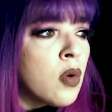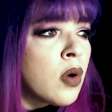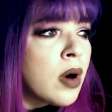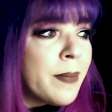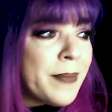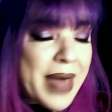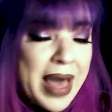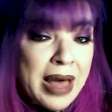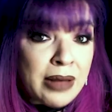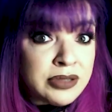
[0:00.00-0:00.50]

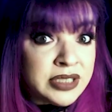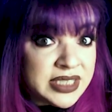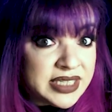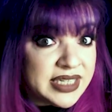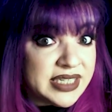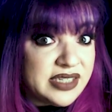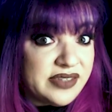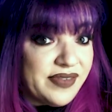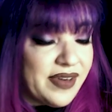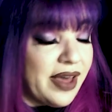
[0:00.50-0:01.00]
or about
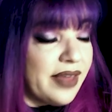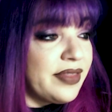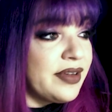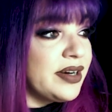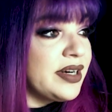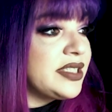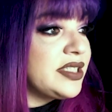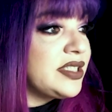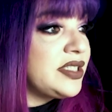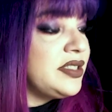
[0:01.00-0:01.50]
his
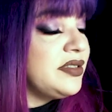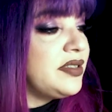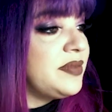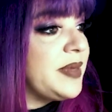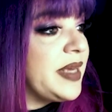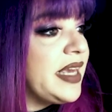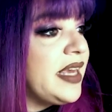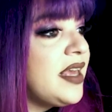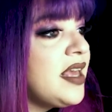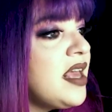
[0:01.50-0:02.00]
father,
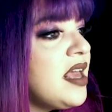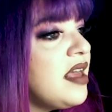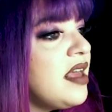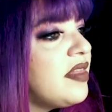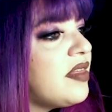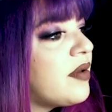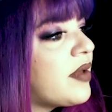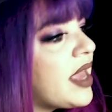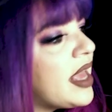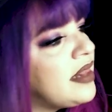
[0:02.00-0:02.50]
excuse me.
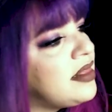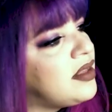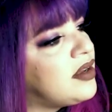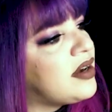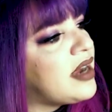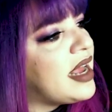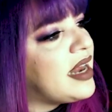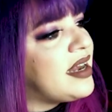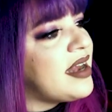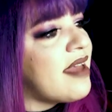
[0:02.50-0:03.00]
Though
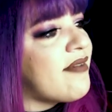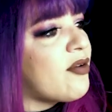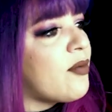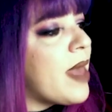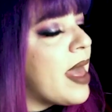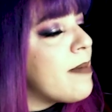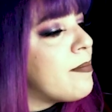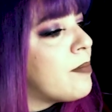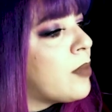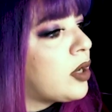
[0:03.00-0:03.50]
Kentler had never
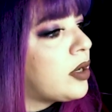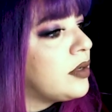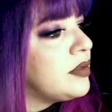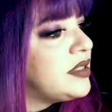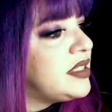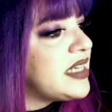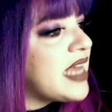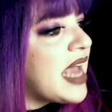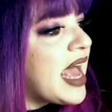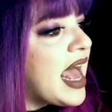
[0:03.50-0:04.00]
met
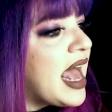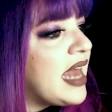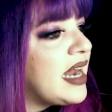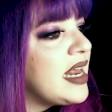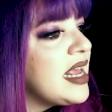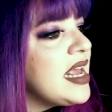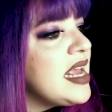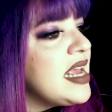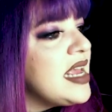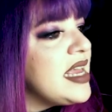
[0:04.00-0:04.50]
Marco's
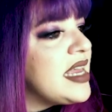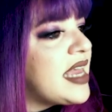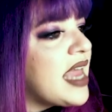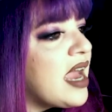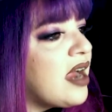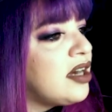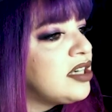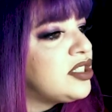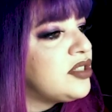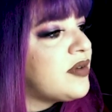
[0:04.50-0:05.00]
dad, he
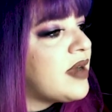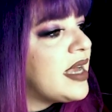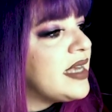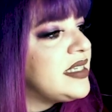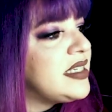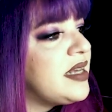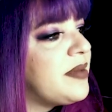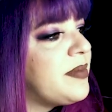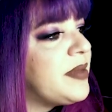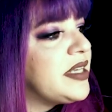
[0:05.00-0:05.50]

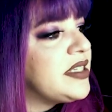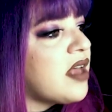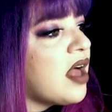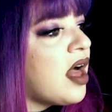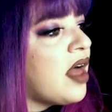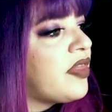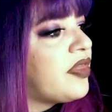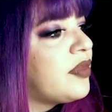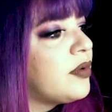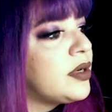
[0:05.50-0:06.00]
characterized him
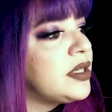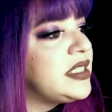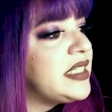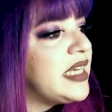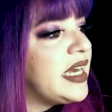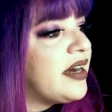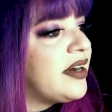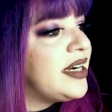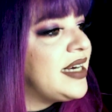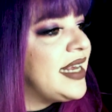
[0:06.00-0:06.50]
as
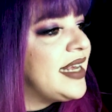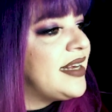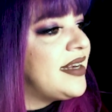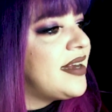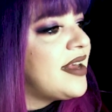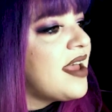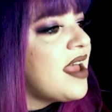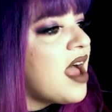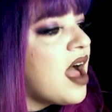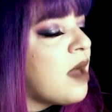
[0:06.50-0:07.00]

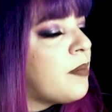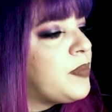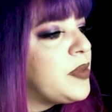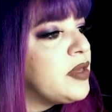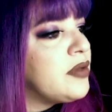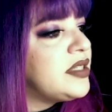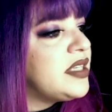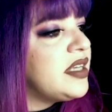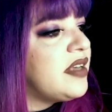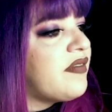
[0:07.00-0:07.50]
authoritarian,
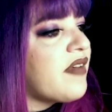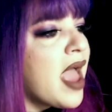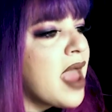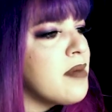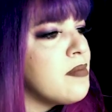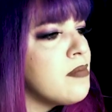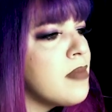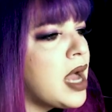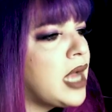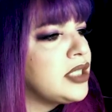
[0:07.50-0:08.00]
abusive,
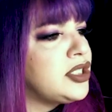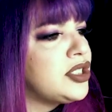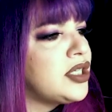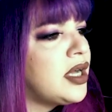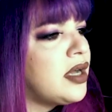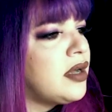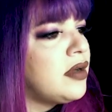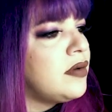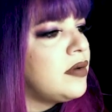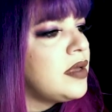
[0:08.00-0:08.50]
and
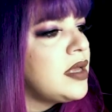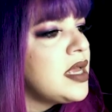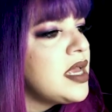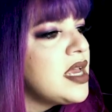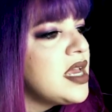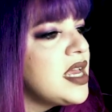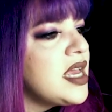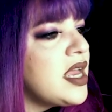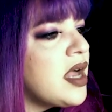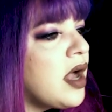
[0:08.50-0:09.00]
macho.
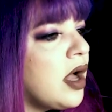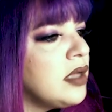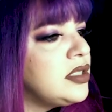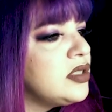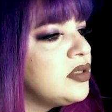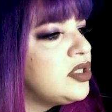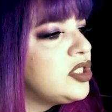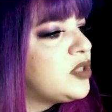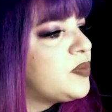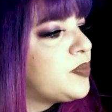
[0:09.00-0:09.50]
He
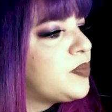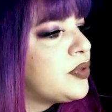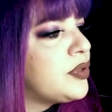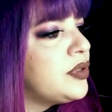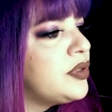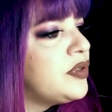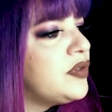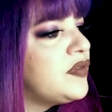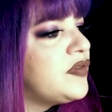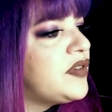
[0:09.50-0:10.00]
also
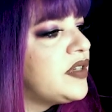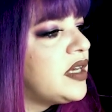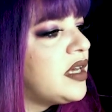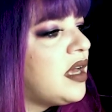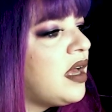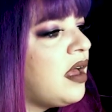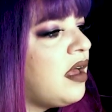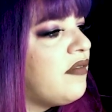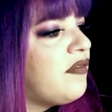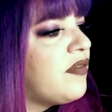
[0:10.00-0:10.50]
disapproved
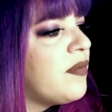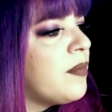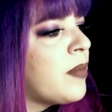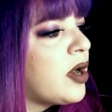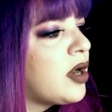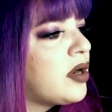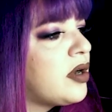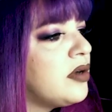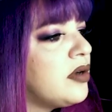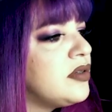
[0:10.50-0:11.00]
of
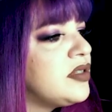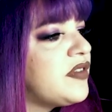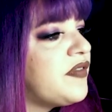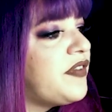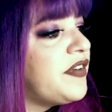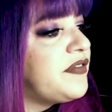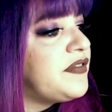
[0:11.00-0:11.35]
Marco's